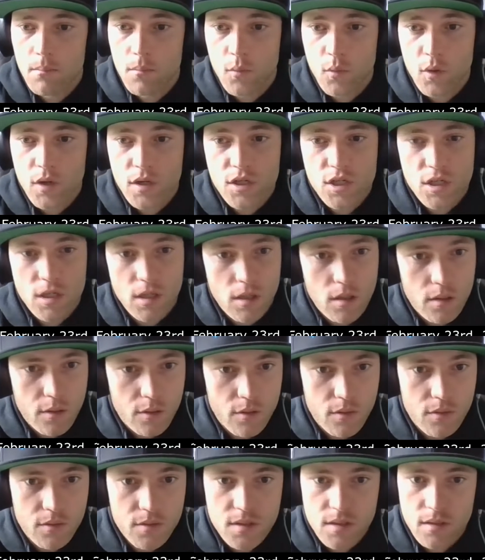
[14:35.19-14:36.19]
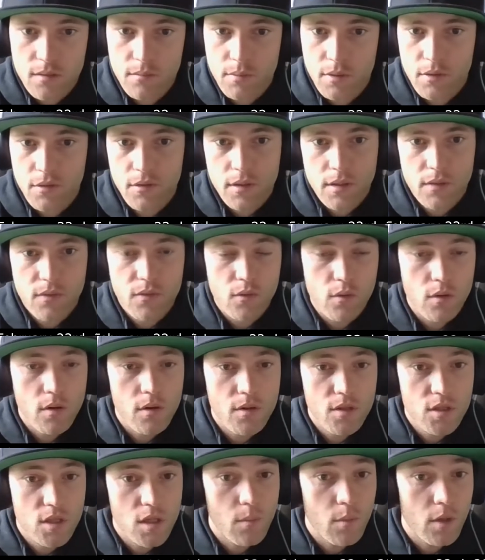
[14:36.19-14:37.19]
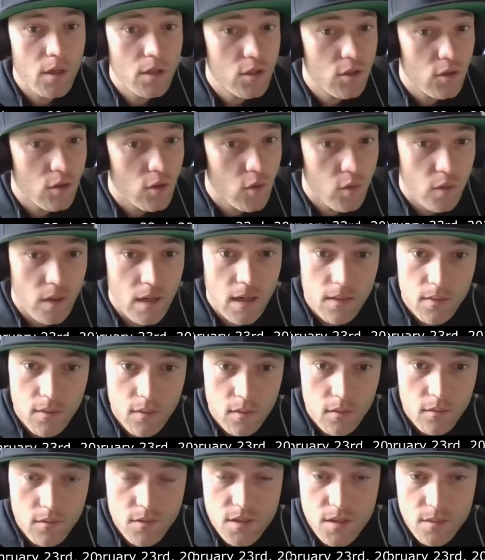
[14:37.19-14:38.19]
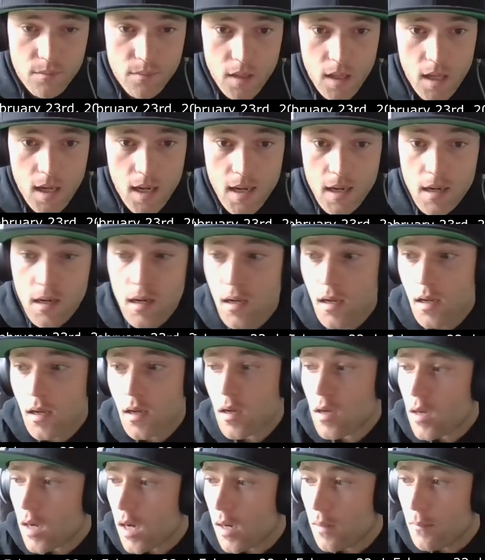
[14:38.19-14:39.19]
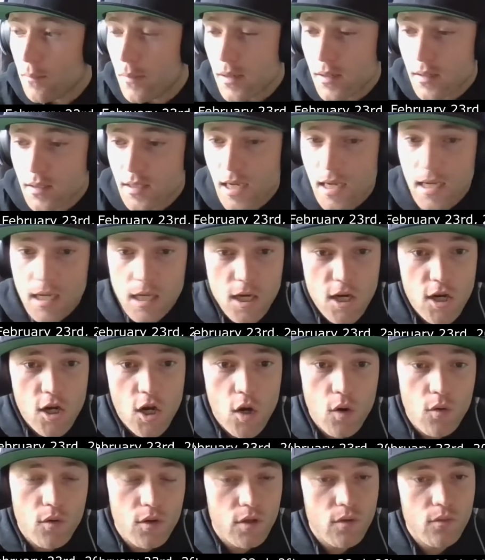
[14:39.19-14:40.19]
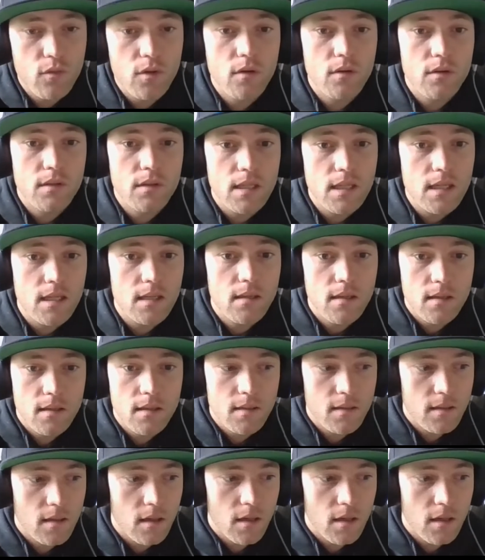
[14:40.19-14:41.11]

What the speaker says: which includes the ability for someone to create their own supply. Take in note, you will need